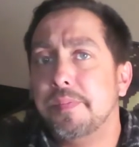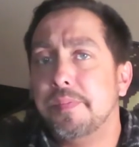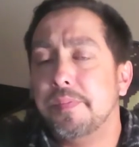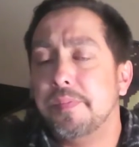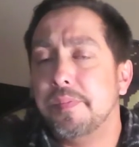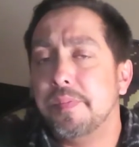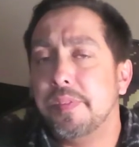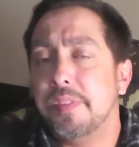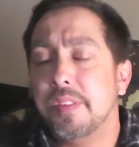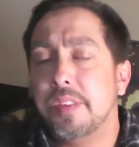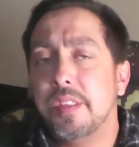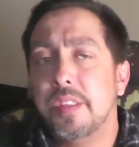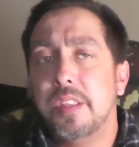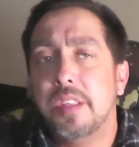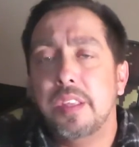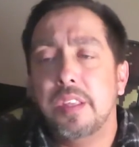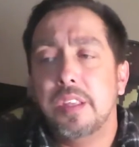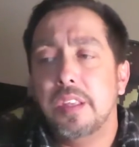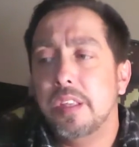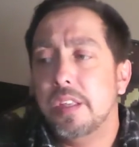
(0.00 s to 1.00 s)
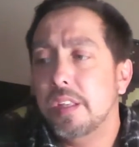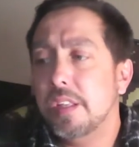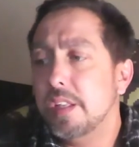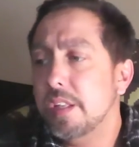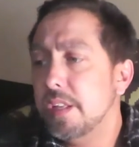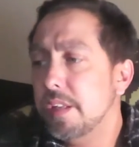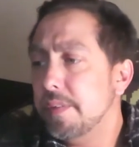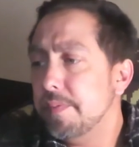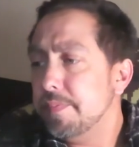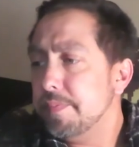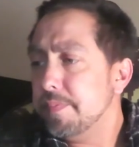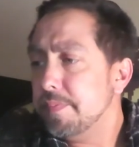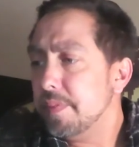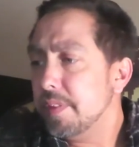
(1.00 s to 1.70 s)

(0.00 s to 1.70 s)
Nothing is said.